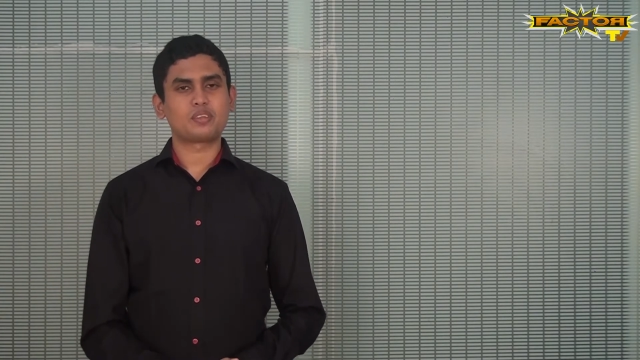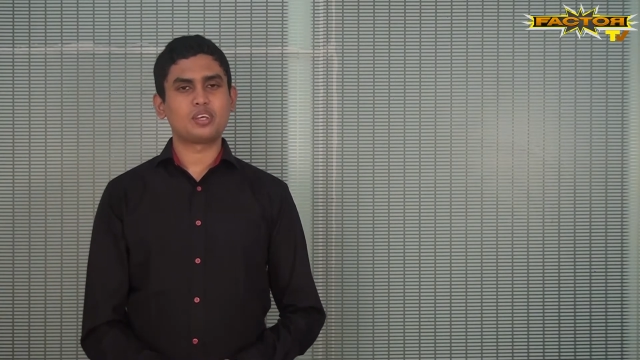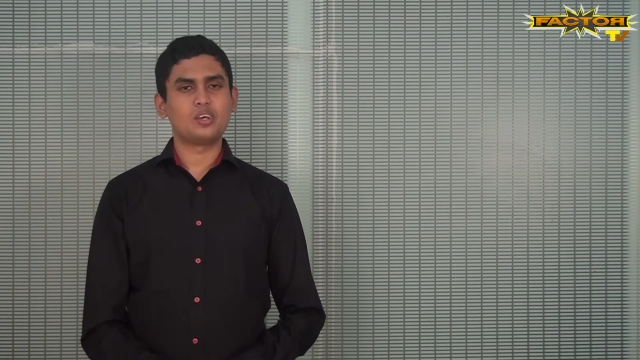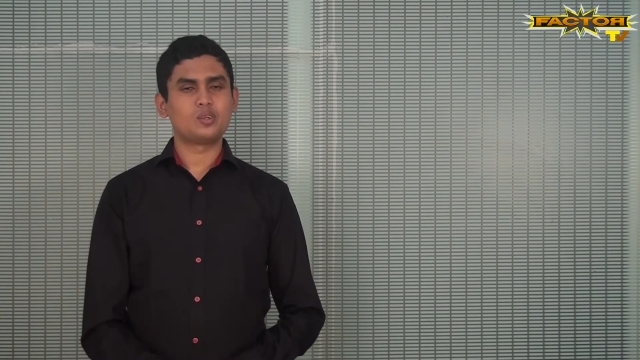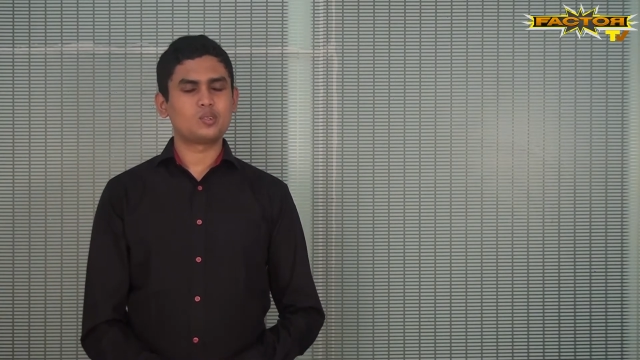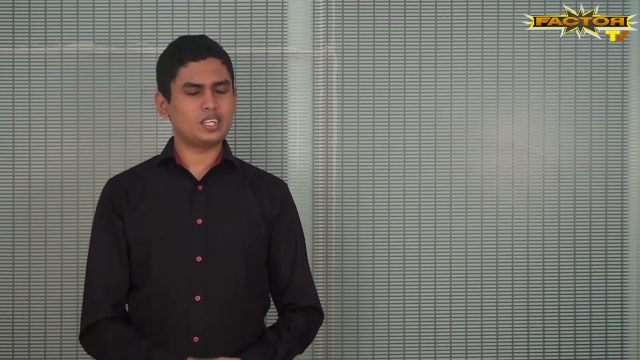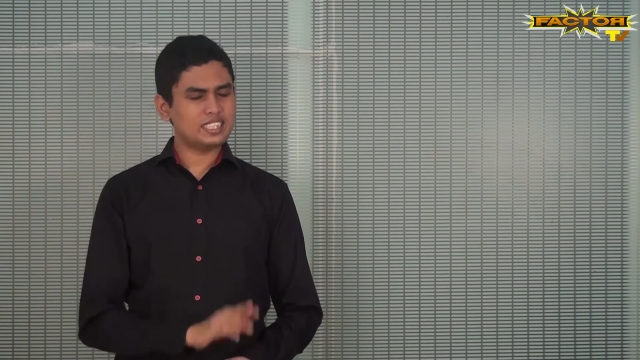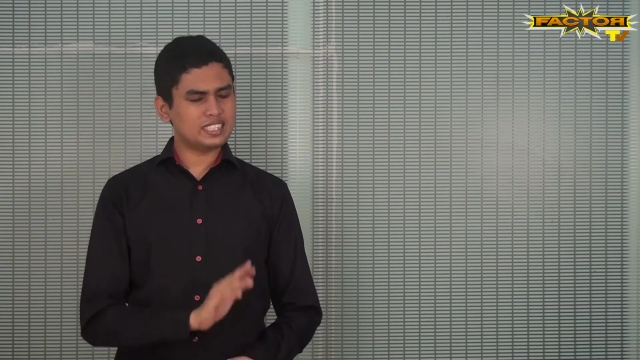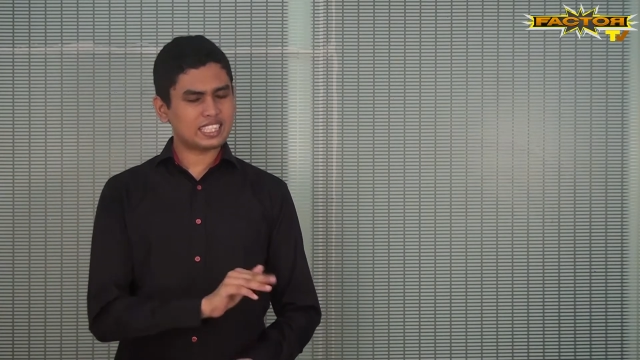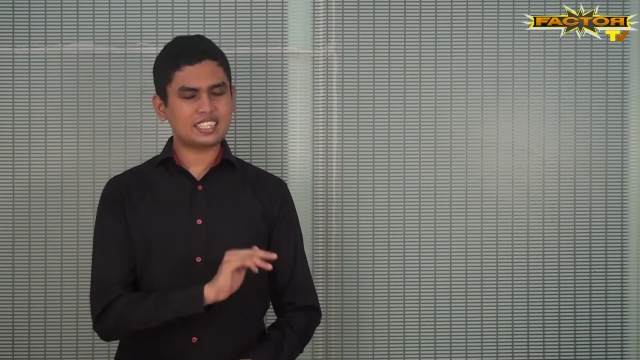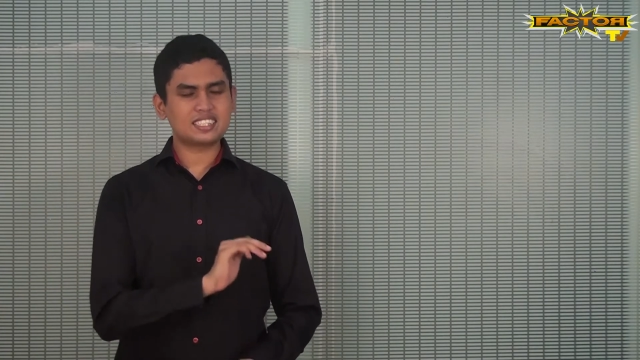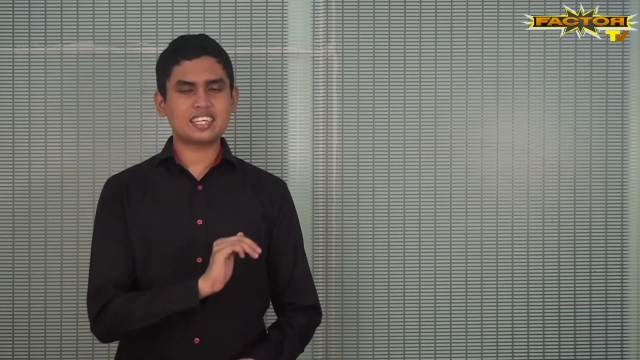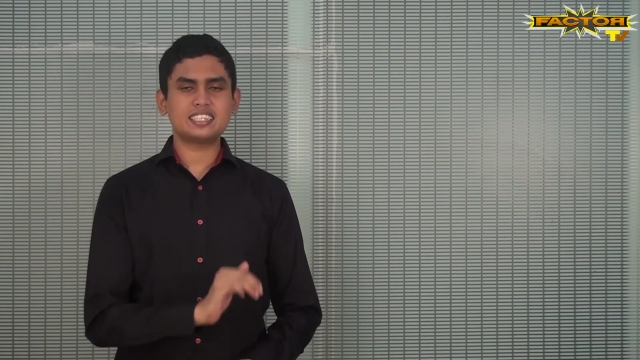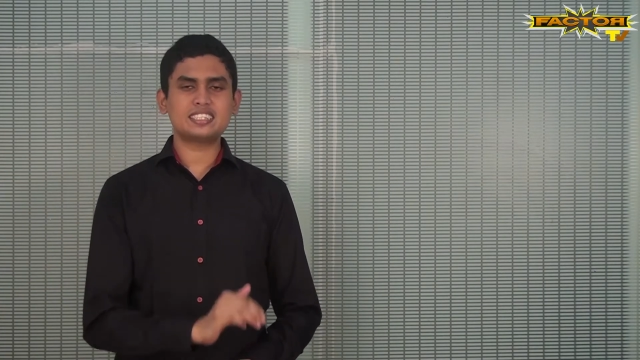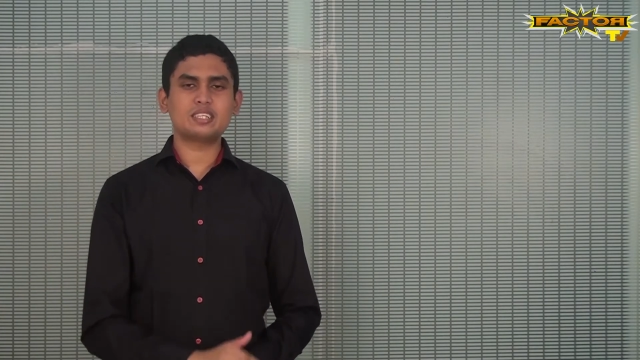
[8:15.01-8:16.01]
So in
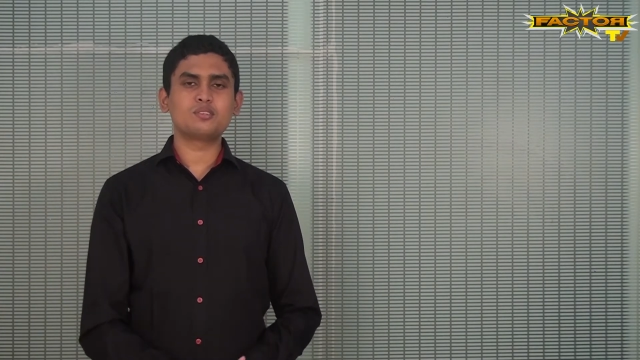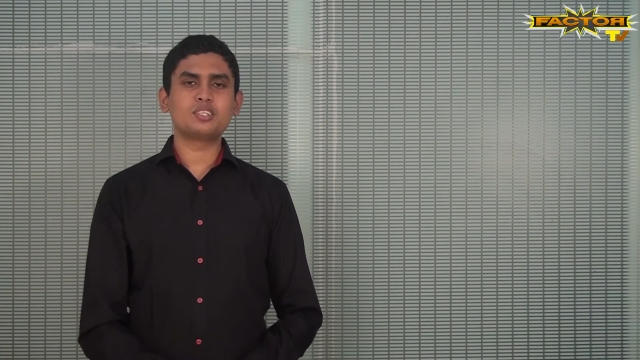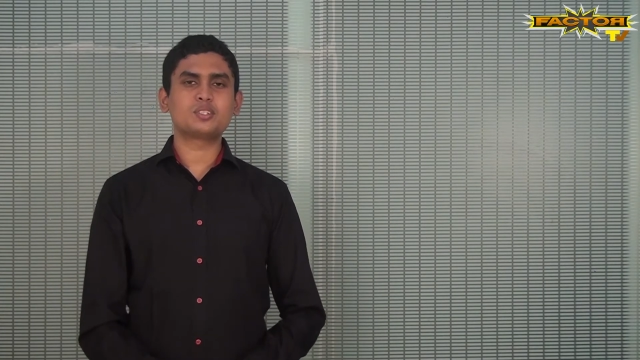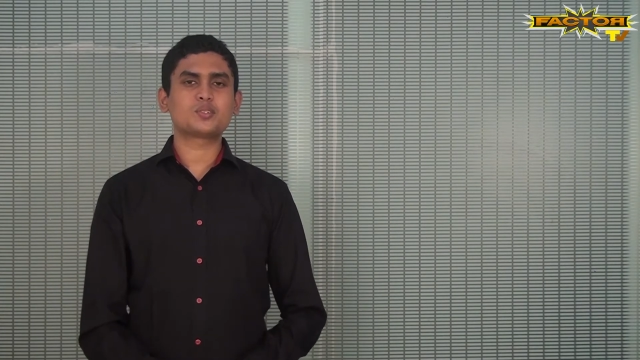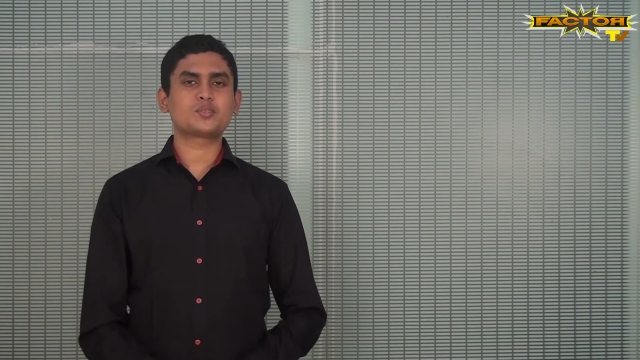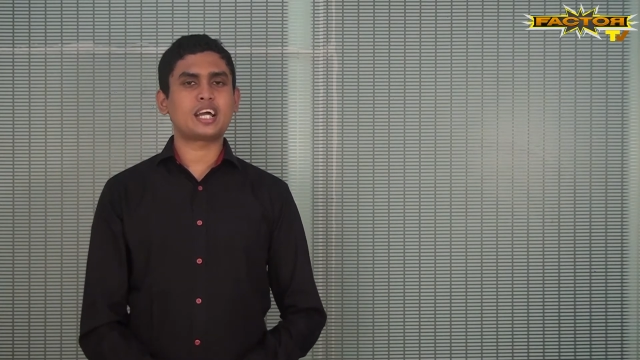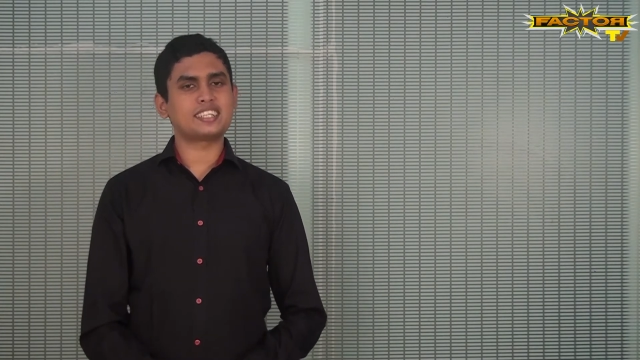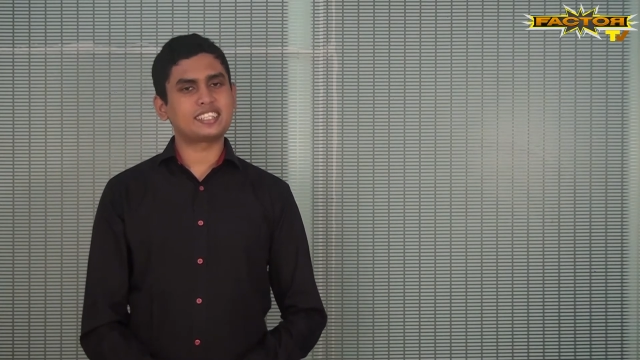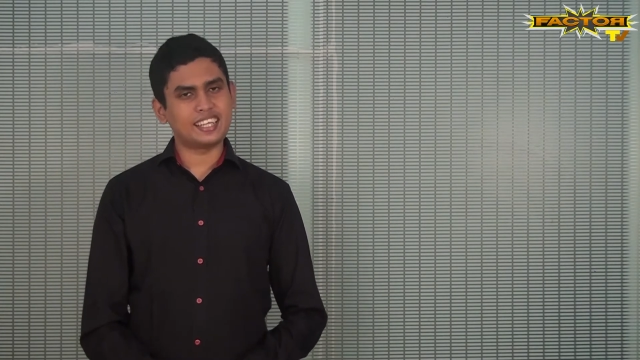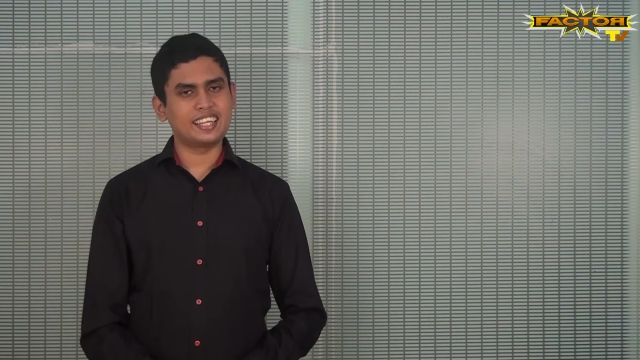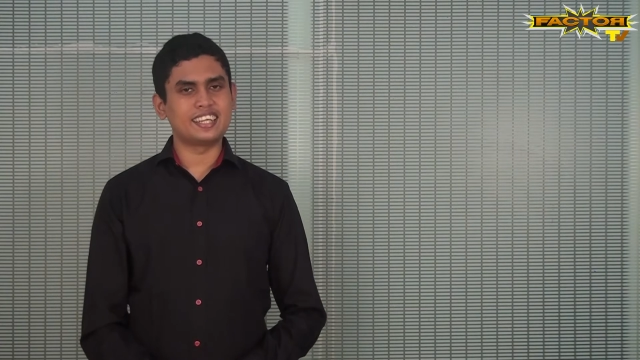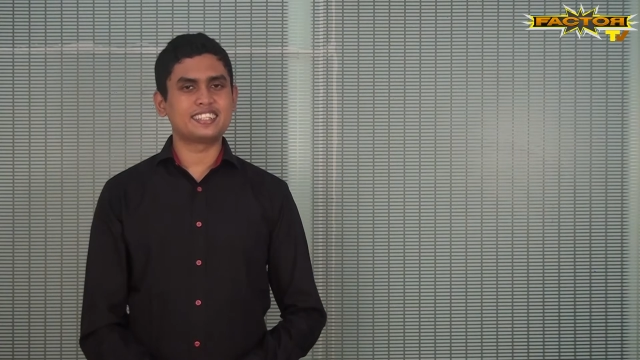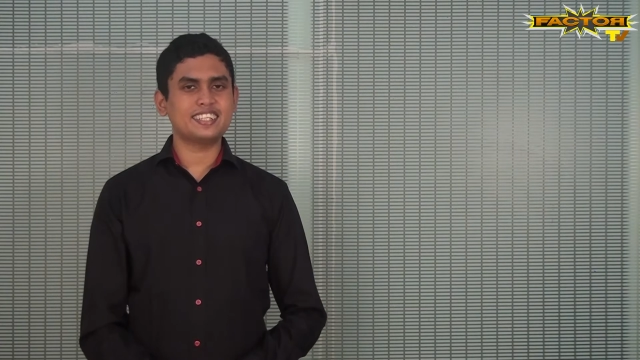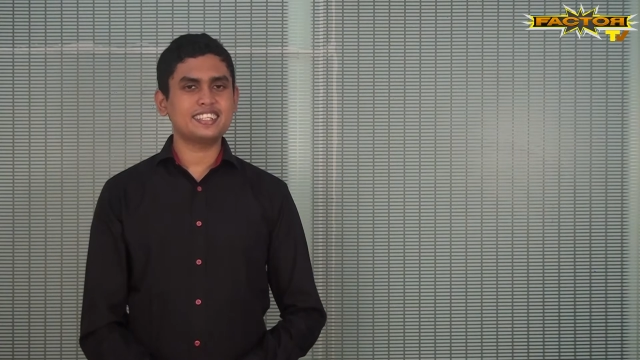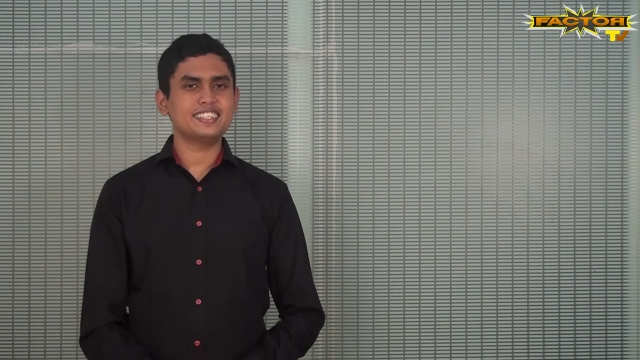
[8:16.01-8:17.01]
such case, you need to write a
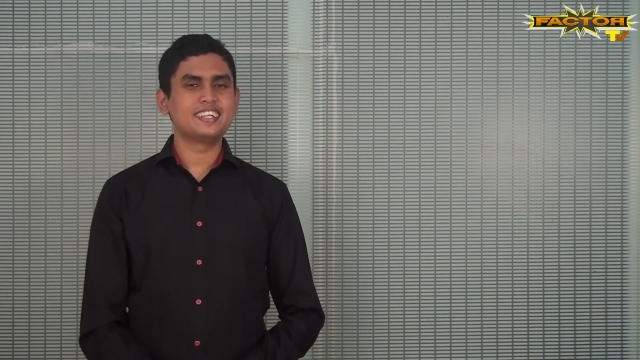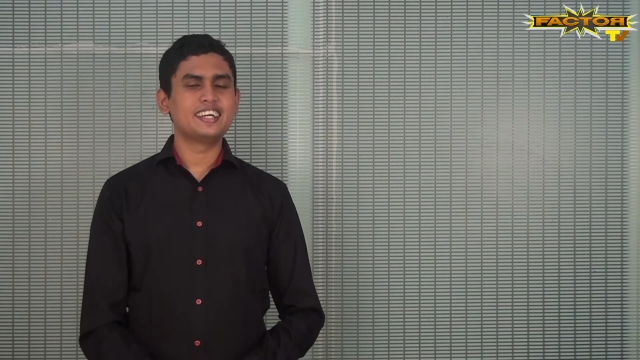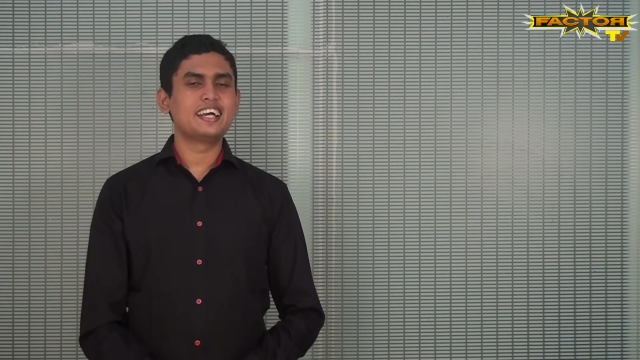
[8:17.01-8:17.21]
letter.